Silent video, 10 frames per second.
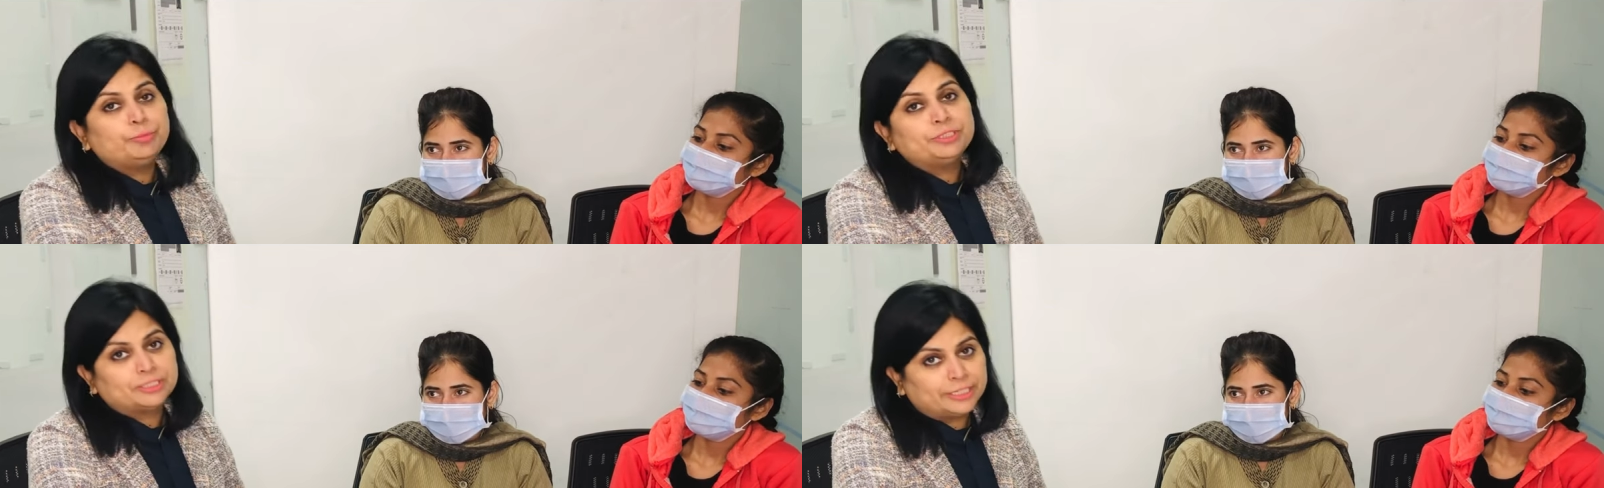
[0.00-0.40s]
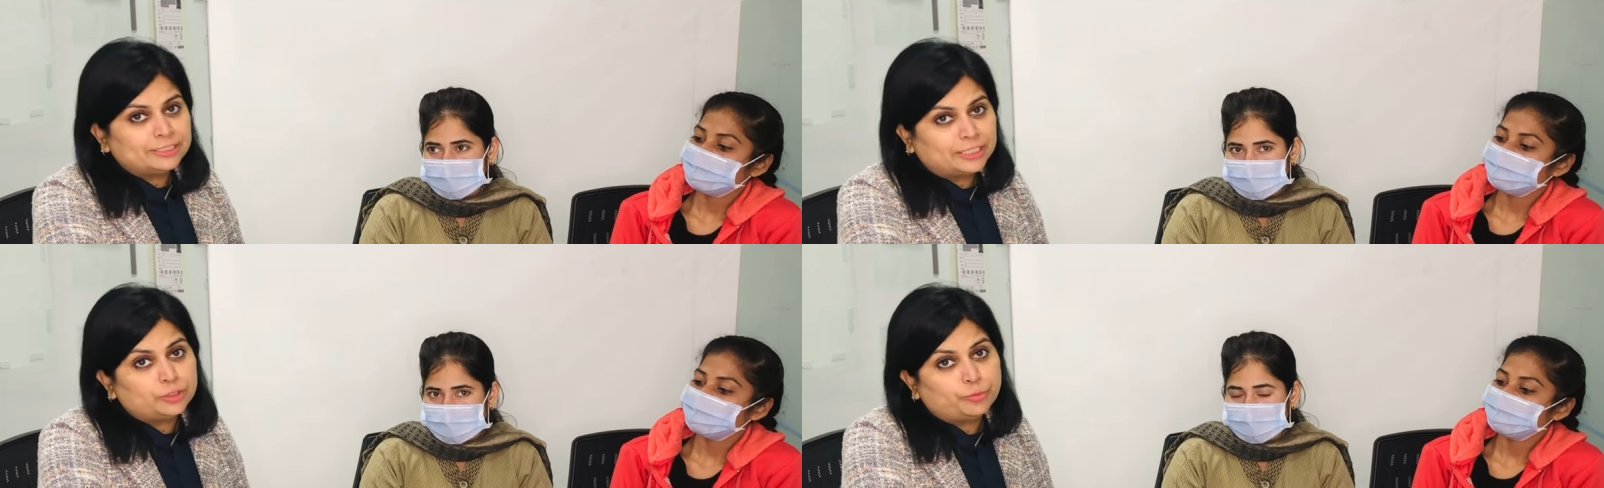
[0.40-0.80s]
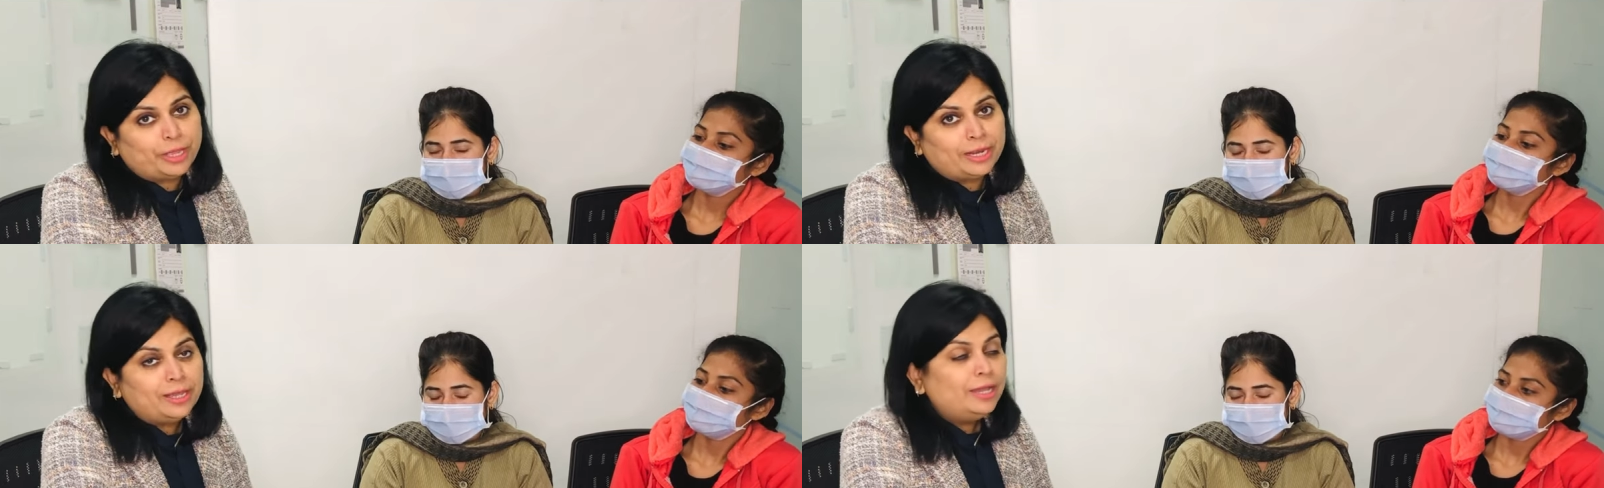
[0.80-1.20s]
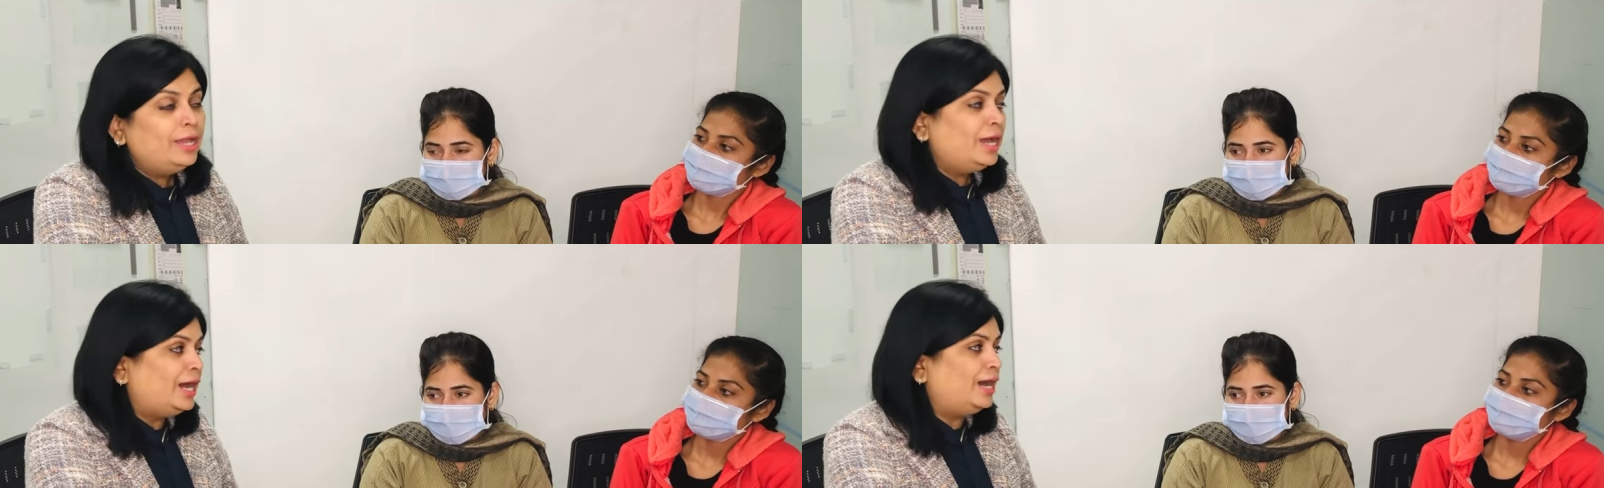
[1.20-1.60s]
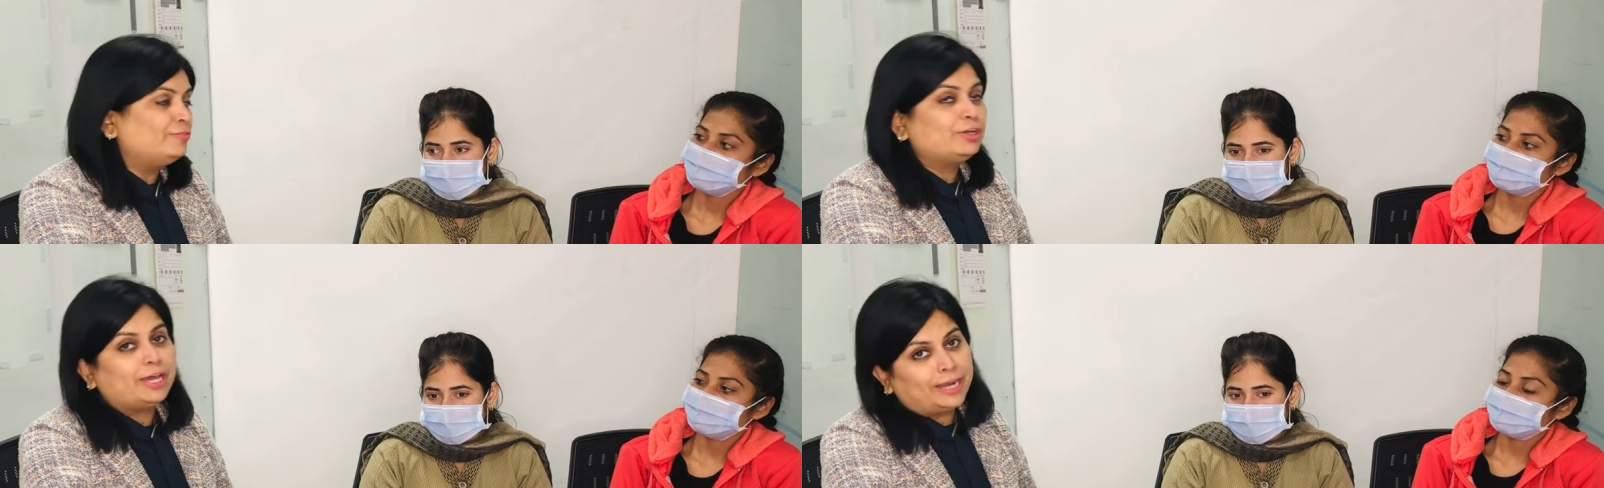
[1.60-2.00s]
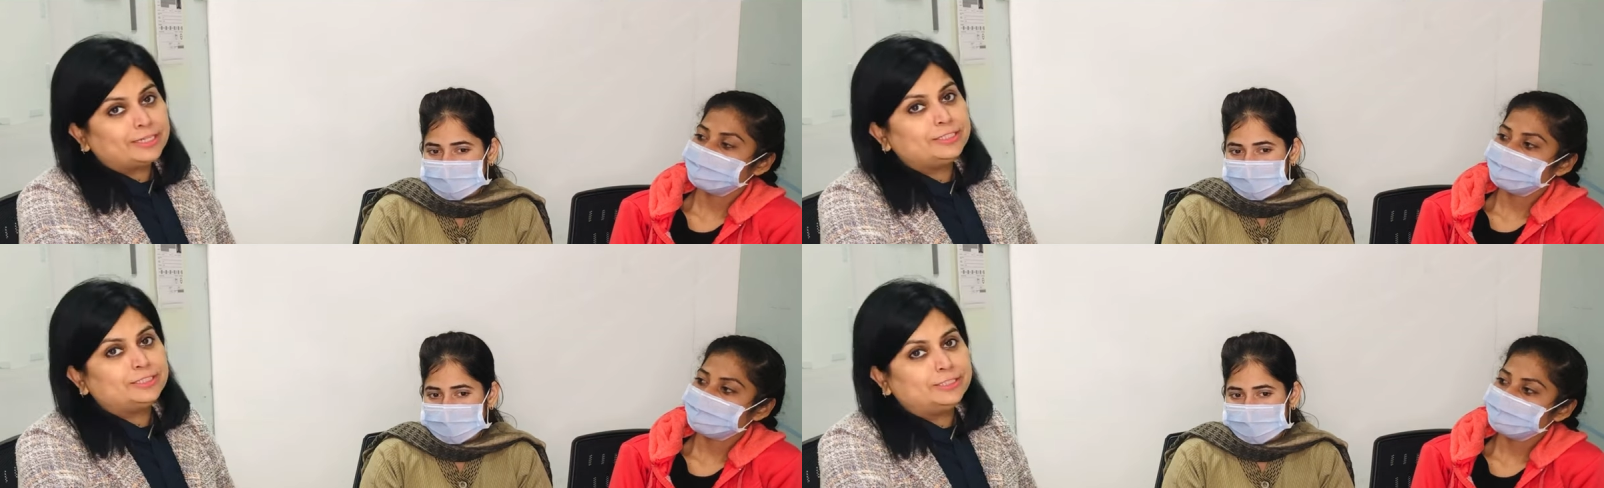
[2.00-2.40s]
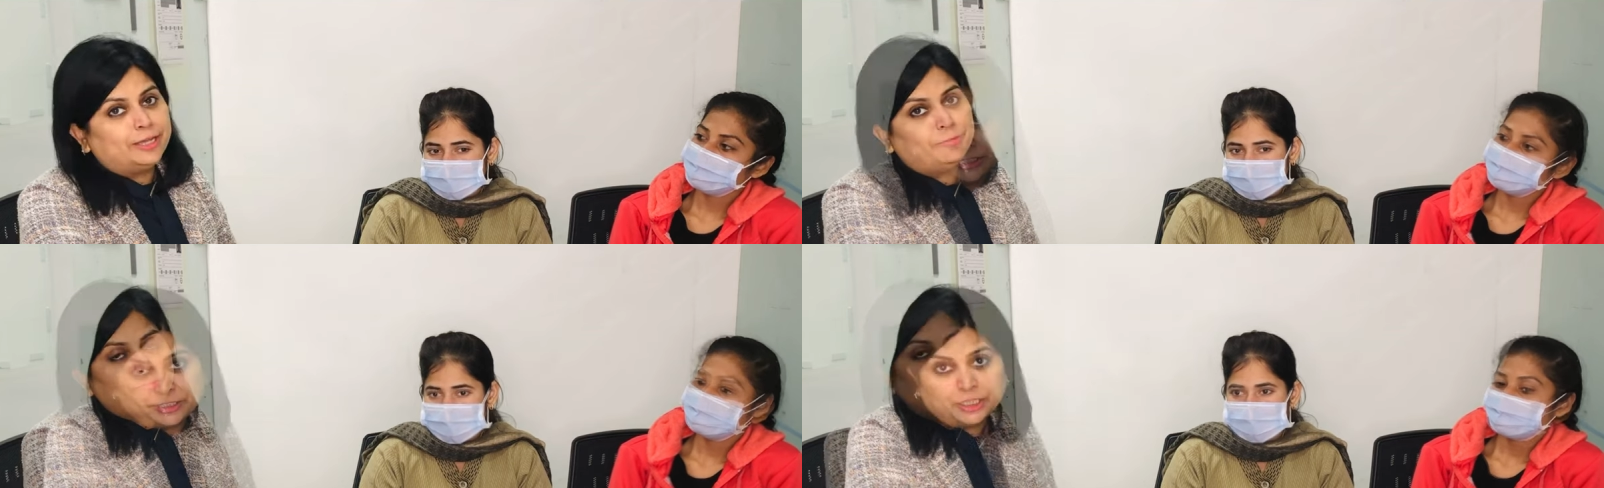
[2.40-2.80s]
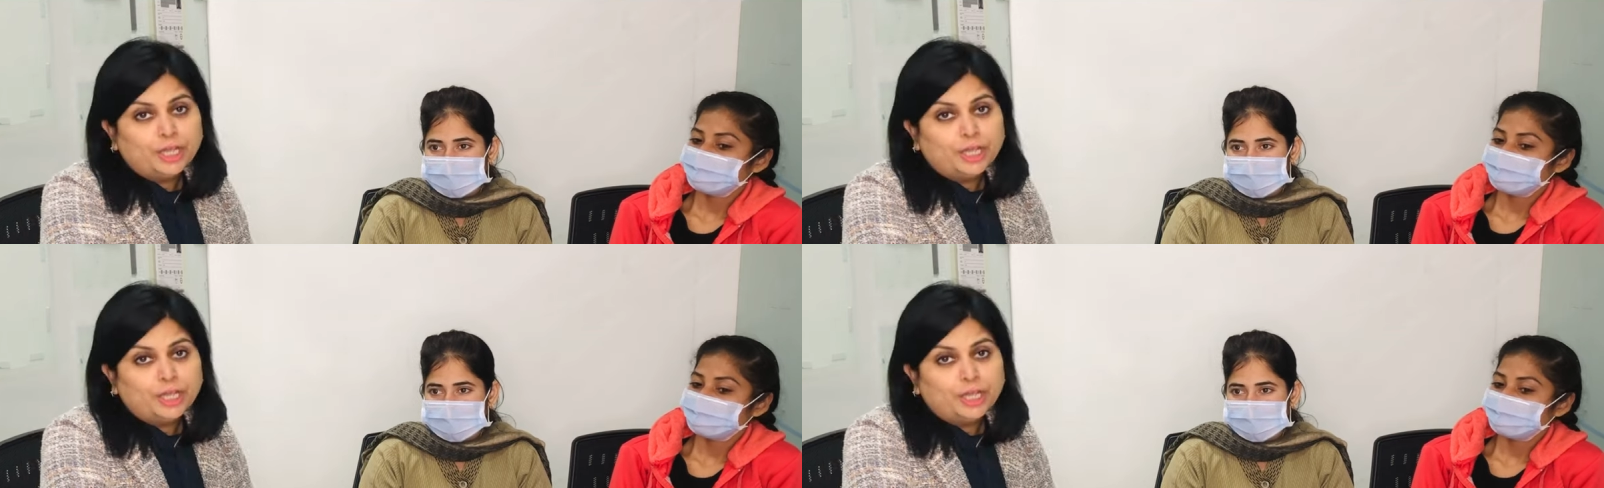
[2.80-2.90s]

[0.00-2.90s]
Speaker 1: mistakes as well. I have corrected them.